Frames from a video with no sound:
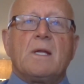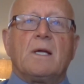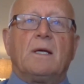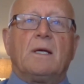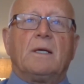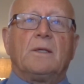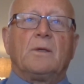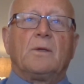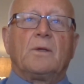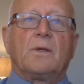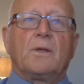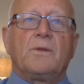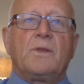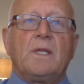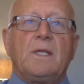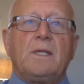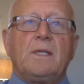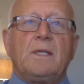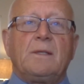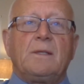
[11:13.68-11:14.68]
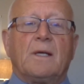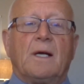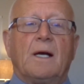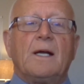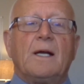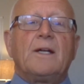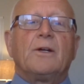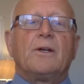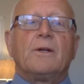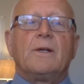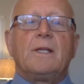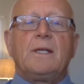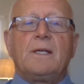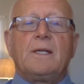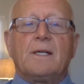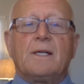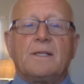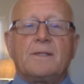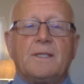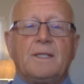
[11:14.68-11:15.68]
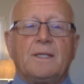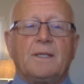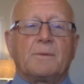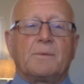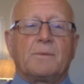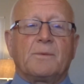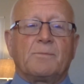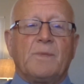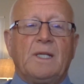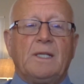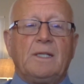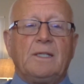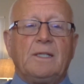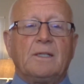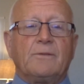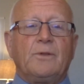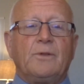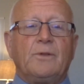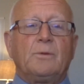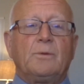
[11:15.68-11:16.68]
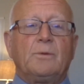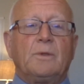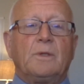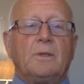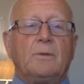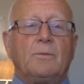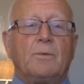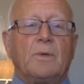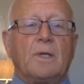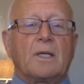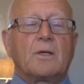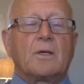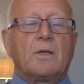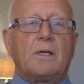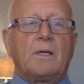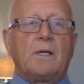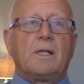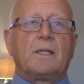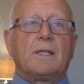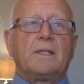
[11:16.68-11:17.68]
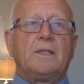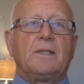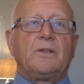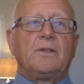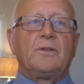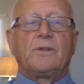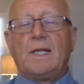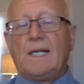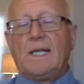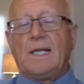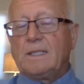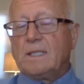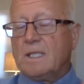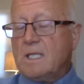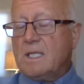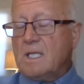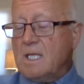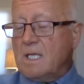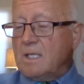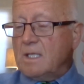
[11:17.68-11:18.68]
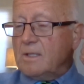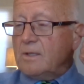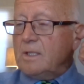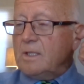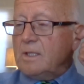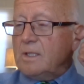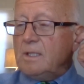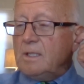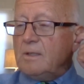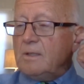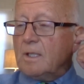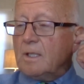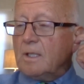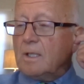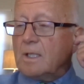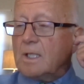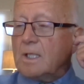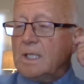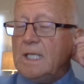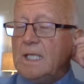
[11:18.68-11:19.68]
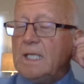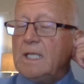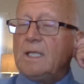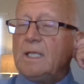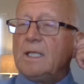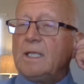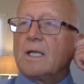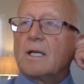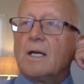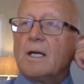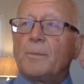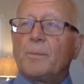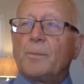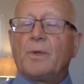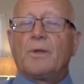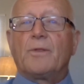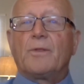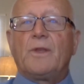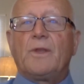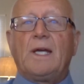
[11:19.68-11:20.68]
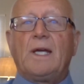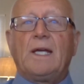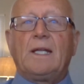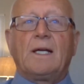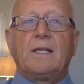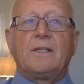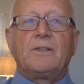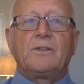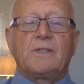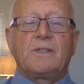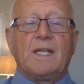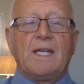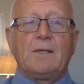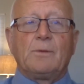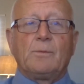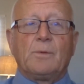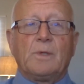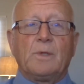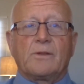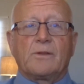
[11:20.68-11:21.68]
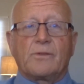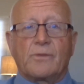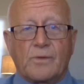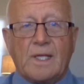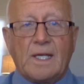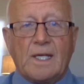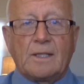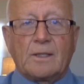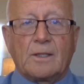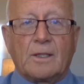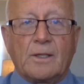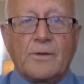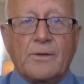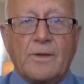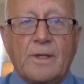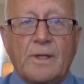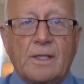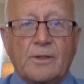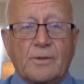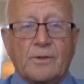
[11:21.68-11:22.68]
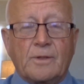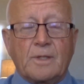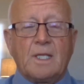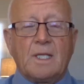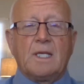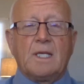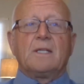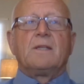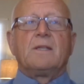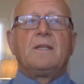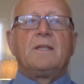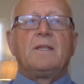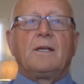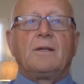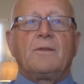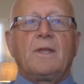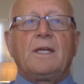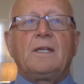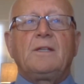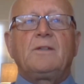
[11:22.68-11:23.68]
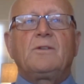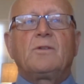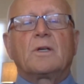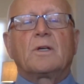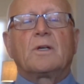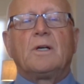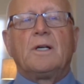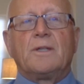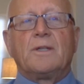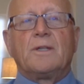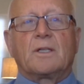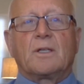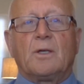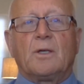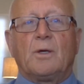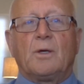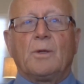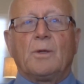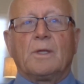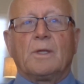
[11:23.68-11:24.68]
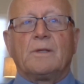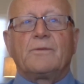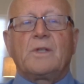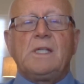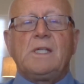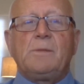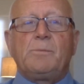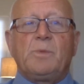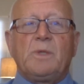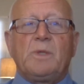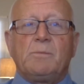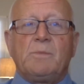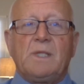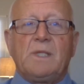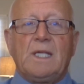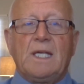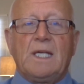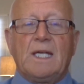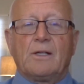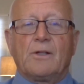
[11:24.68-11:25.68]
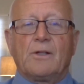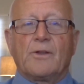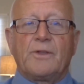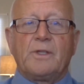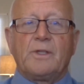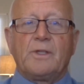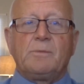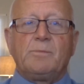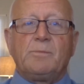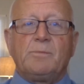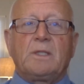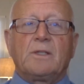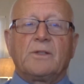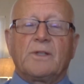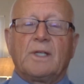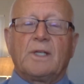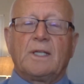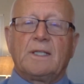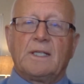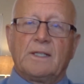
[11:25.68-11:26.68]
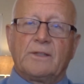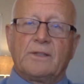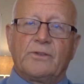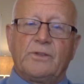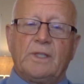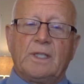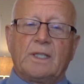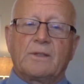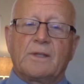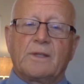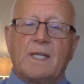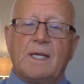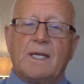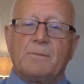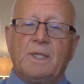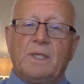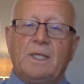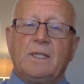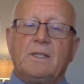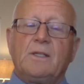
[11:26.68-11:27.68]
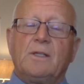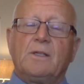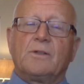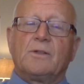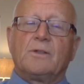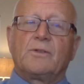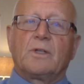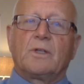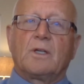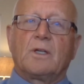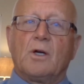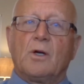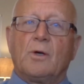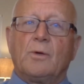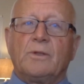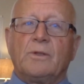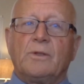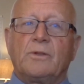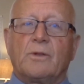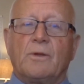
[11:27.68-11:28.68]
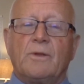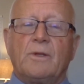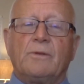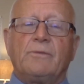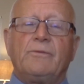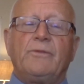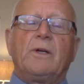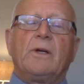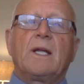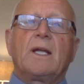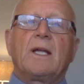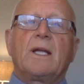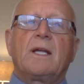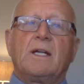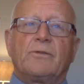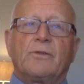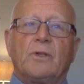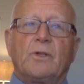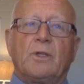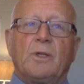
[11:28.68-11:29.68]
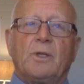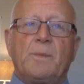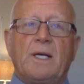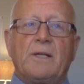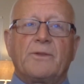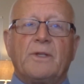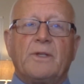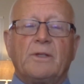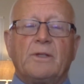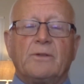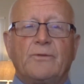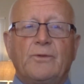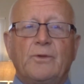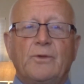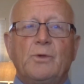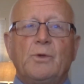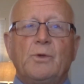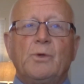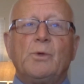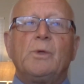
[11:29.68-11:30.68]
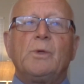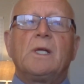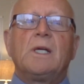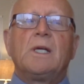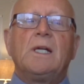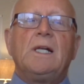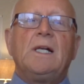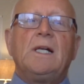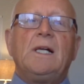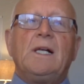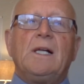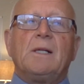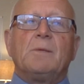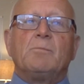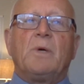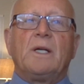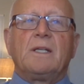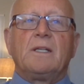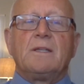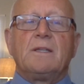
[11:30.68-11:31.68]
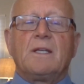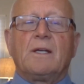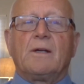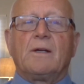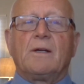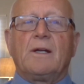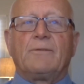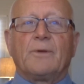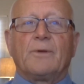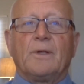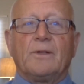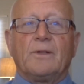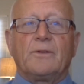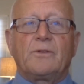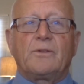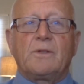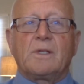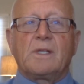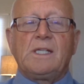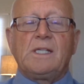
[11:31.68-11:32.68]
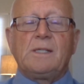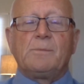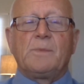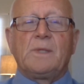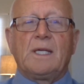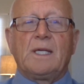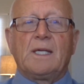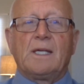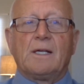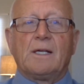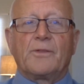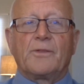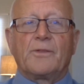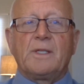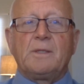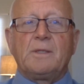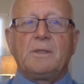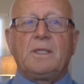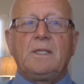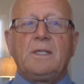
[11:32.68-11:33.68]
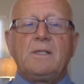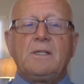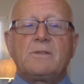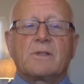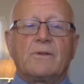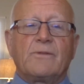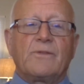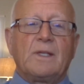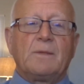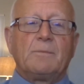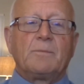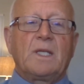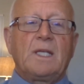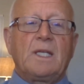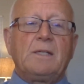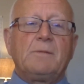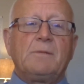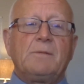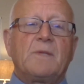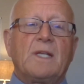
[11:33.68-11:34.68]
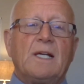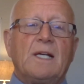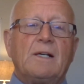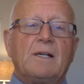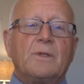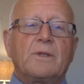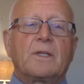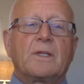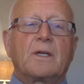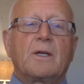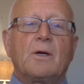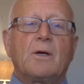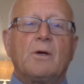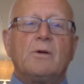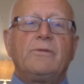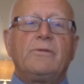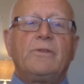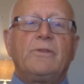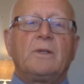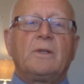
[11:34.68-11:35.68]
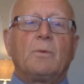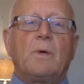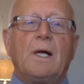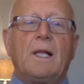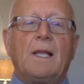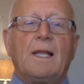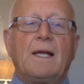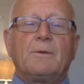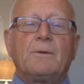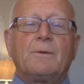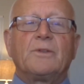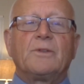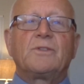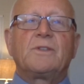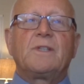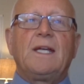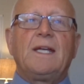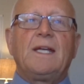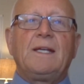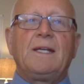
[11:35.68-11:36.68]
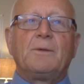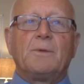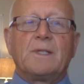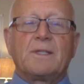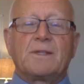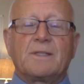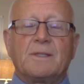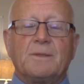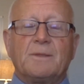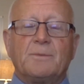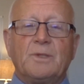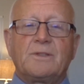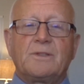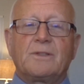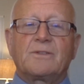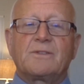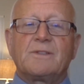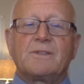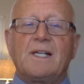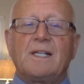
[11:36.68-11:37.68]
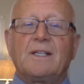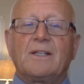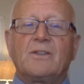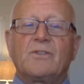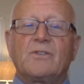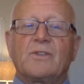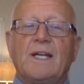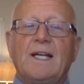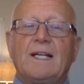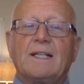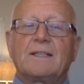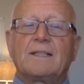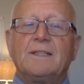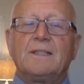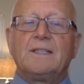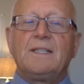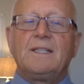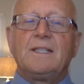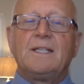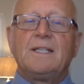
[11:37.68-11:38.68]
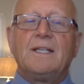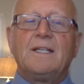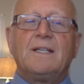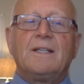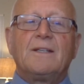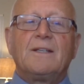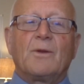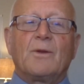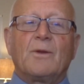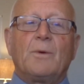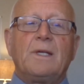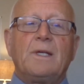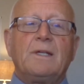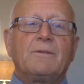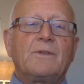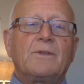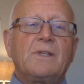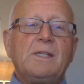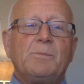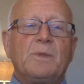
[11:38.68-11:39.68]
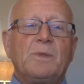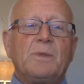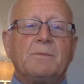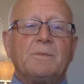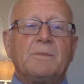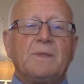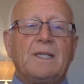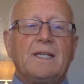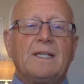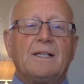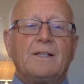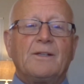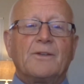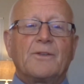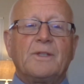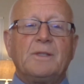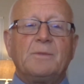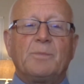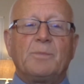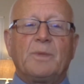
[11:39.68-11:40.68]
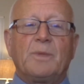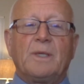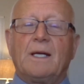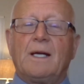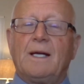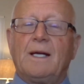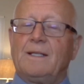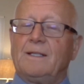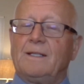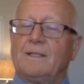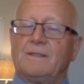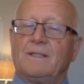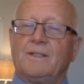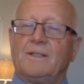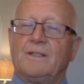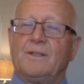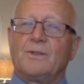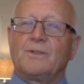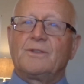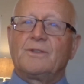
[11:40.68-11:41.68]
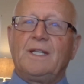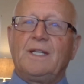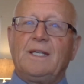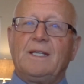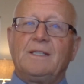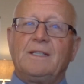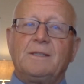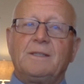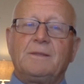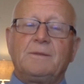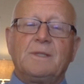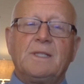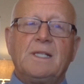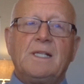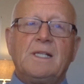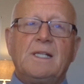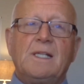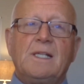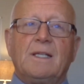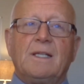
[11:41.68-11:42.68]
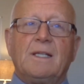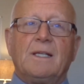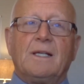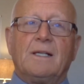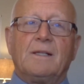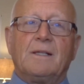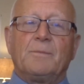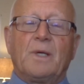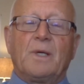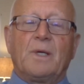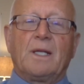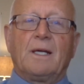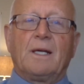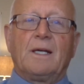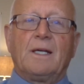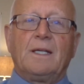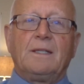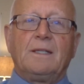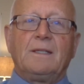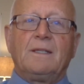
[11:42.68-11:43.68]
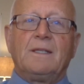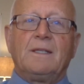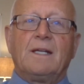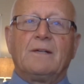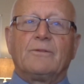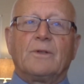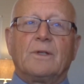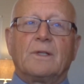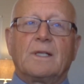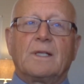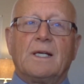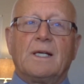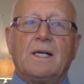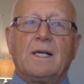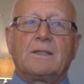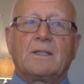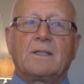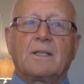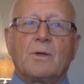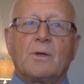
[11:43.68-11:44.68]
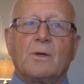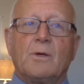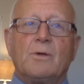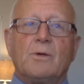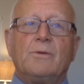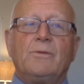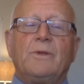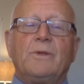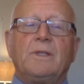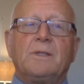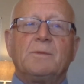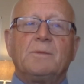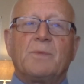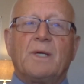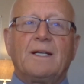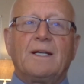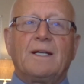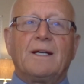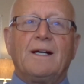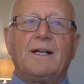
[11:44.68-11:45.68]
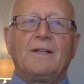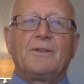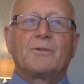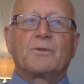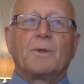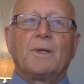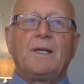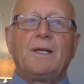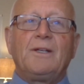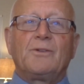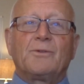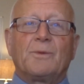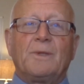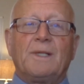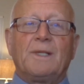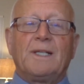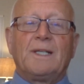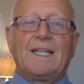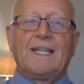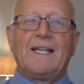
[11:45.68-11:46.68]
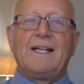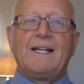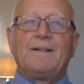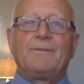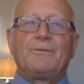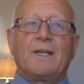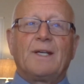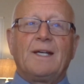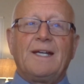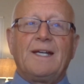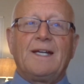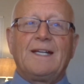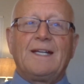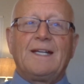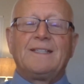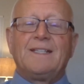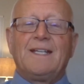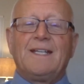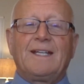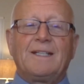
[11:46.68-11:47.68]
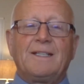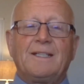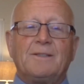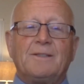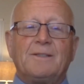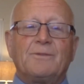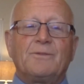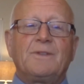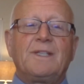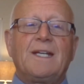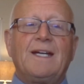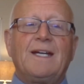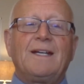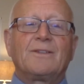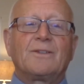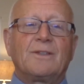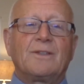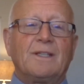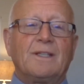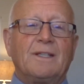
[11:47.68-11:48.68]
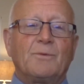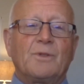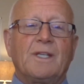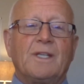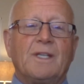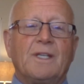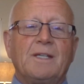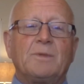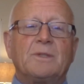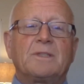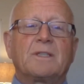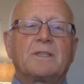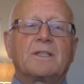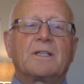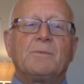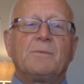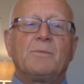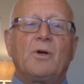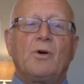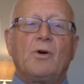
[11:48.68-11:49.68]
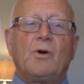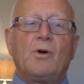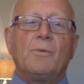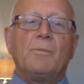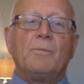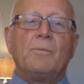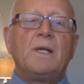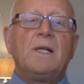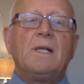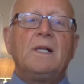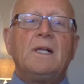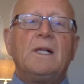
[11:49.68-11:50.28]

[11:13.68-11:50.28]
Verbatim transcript: uh, the irony, I think many of you would recall, is that the Canadian couple that I stay with that are theirs. They took on the goal of keeping me healthy because I got sick that many years ago. And so they're very careful about their food. But in their efforts to keep me healthy, each of them came down with the COVID while I was staying with them, which is not exactly the way of keeping me healthy. But I don't understand it uh, but I never got the COVID. And by God's grace, when I left, I had the negative test and was able to come home